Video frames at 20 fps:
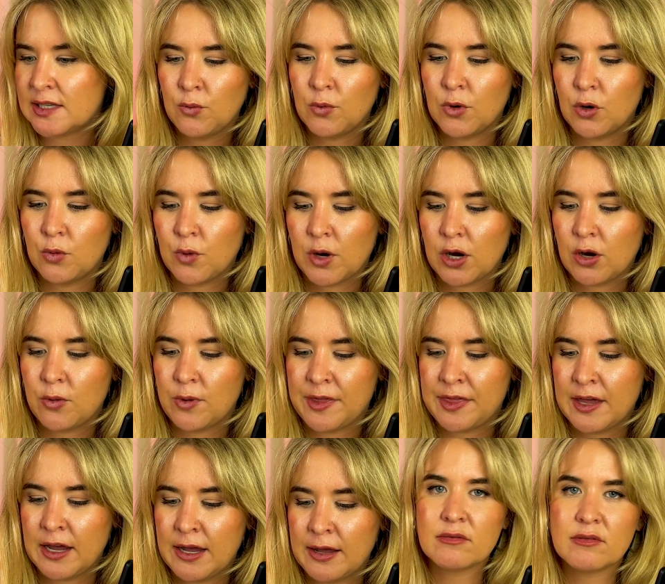We'll work with
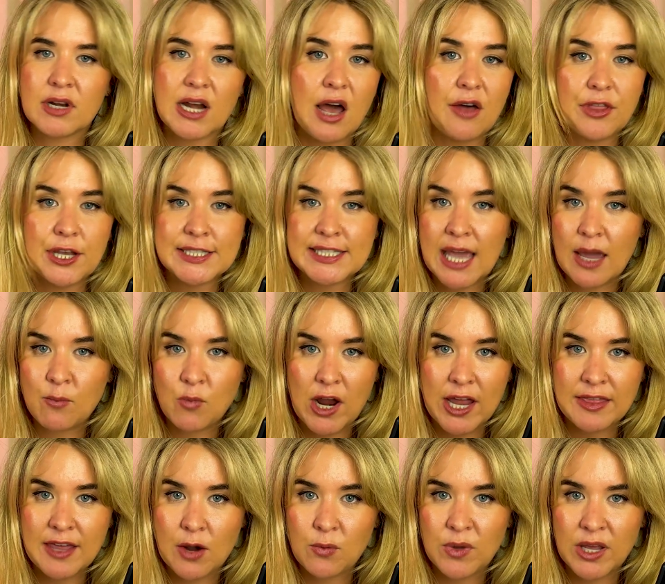it. Now, the same way
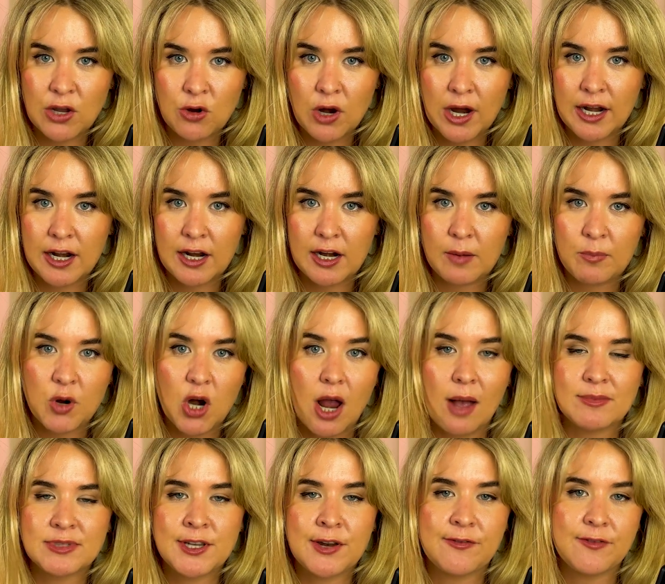that we created a
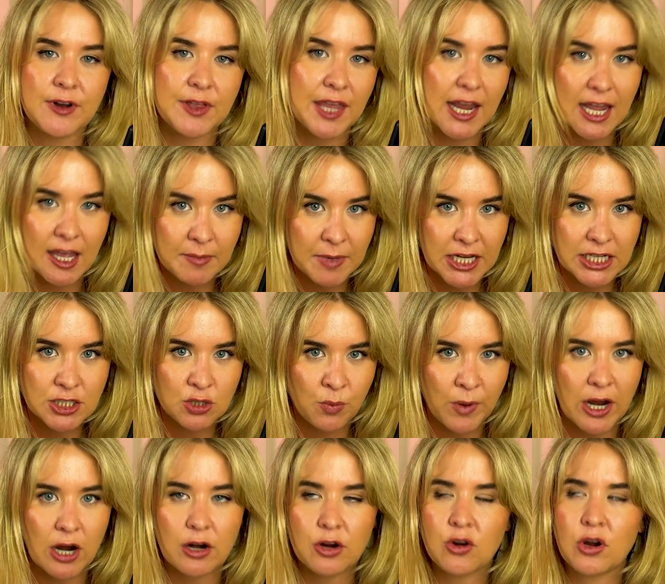prompt for the image,
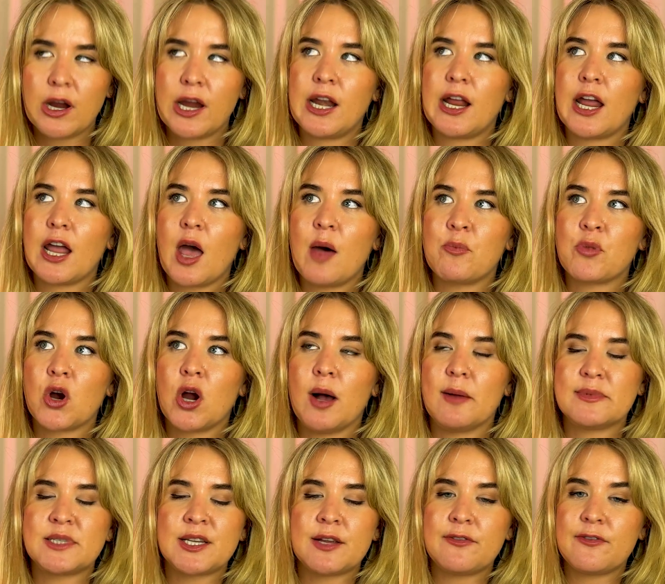we are creating a
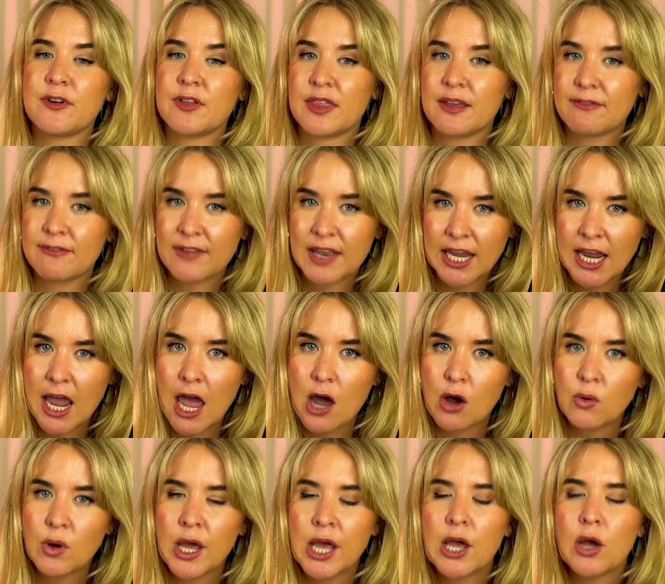prompt for the
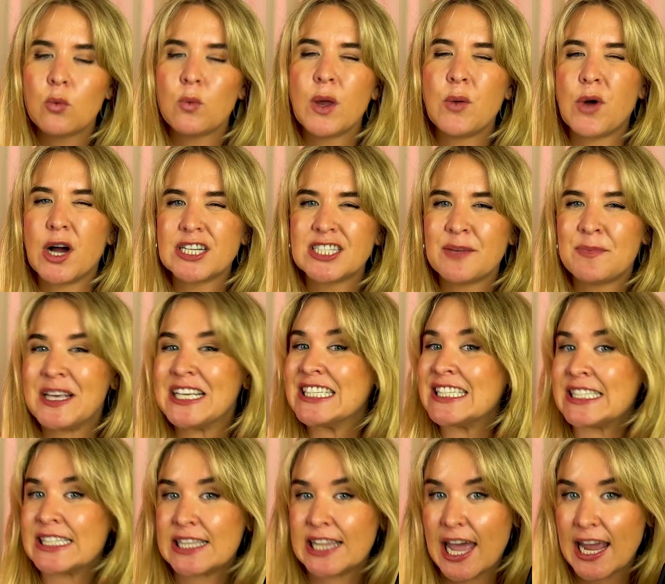video. We want to be
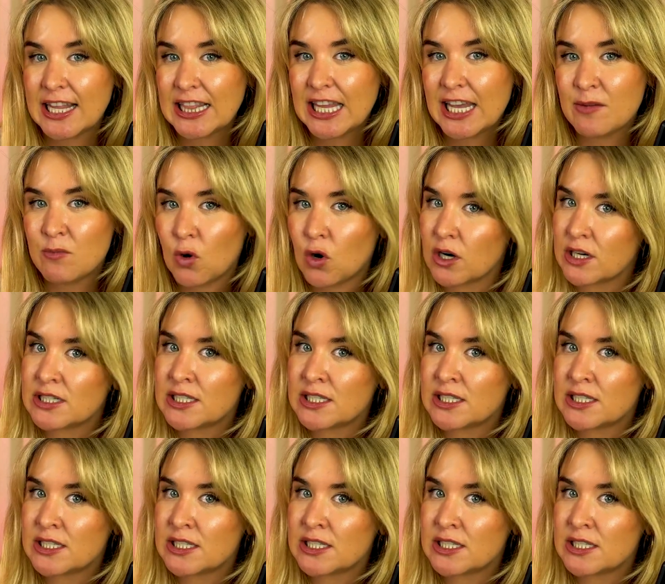slightly more